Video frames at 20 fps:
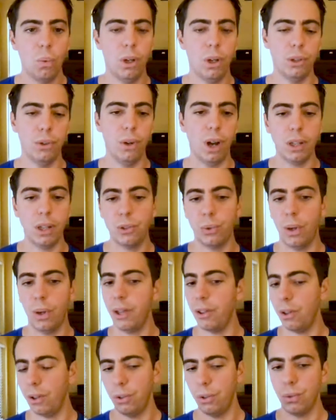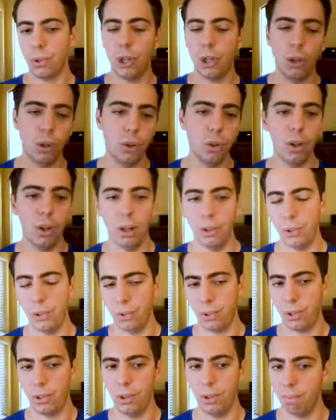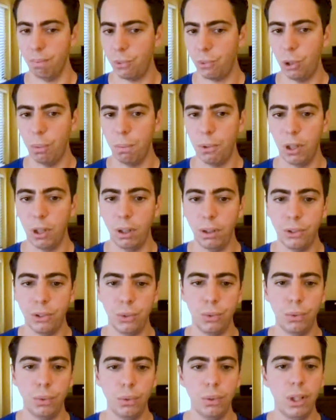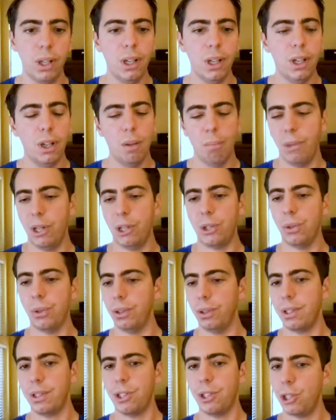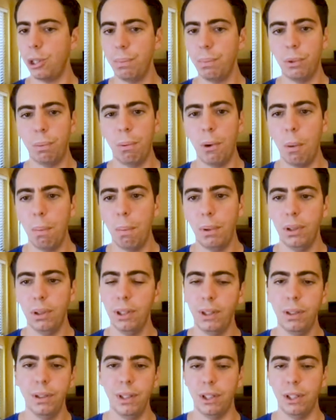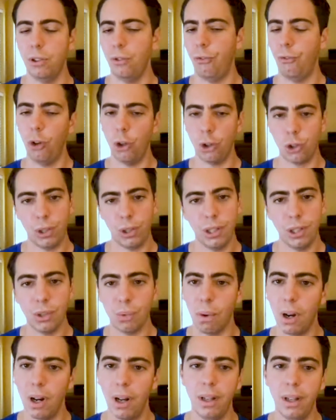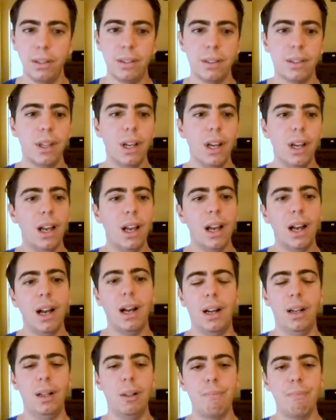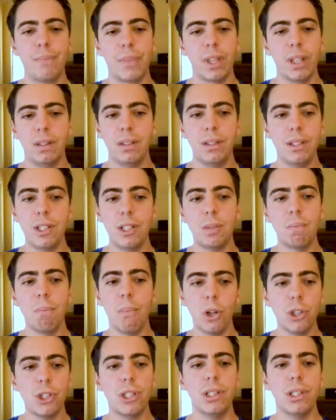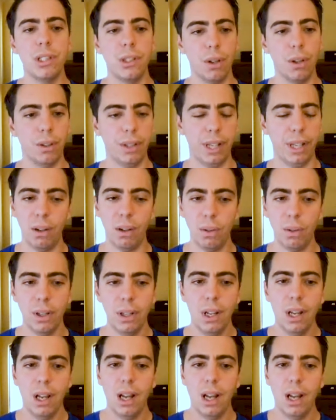where you had to either use Go or use the kubectl tool, make sure it's shipped properly, that the version is right. Uh, this is much easier now.